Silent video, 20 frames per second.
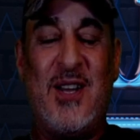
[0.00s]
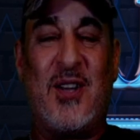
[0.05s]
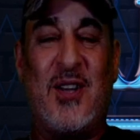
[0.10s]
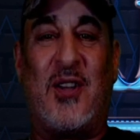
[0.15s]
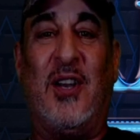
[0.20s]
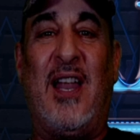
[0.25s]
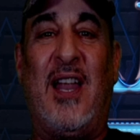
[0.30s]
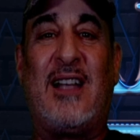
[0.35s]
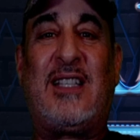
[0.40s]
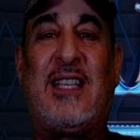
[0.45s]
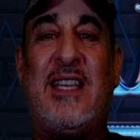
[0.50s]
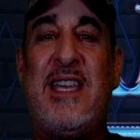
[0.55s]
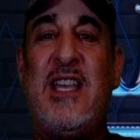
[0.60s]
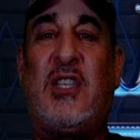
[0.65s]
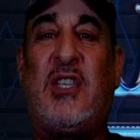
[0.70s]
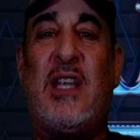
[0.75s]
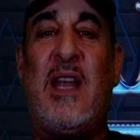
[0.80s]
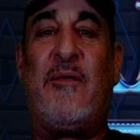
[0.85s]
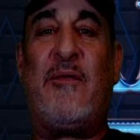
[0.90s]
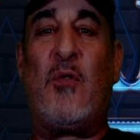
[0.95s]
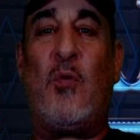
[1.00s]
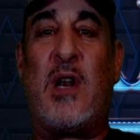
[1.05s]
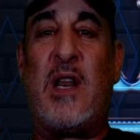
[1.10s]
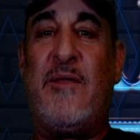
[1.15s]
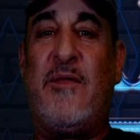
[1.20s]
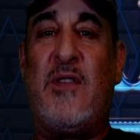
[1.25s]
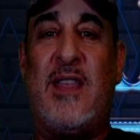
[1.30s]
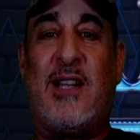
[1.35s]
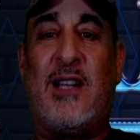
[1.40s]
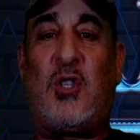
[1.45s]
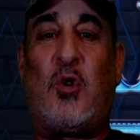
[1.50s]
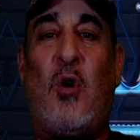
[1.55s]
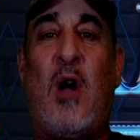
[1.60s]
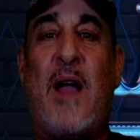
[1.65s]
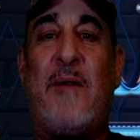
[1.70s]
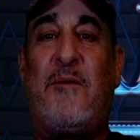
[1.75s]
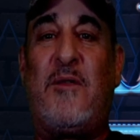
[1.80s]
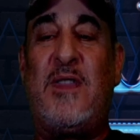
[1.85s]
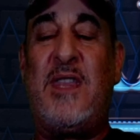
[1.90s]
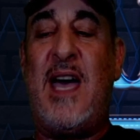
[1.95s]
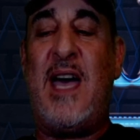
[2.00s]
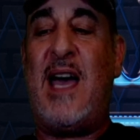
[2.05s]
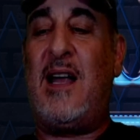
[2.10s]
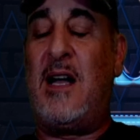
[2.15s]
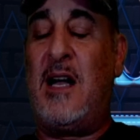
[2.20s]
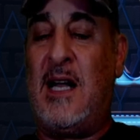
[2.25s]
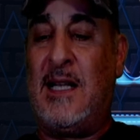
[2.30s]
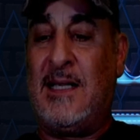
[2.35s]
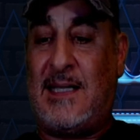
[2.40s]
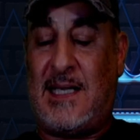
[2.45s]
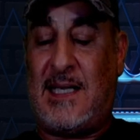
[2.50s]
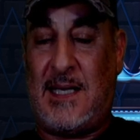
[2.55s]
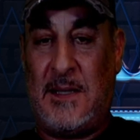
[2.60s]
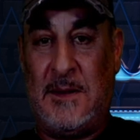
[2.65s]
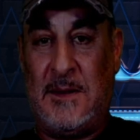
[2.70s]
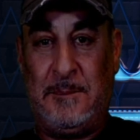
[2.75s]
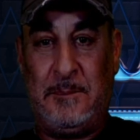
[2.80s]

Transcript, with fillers: Good luck to each and every one of you that try for that hunt.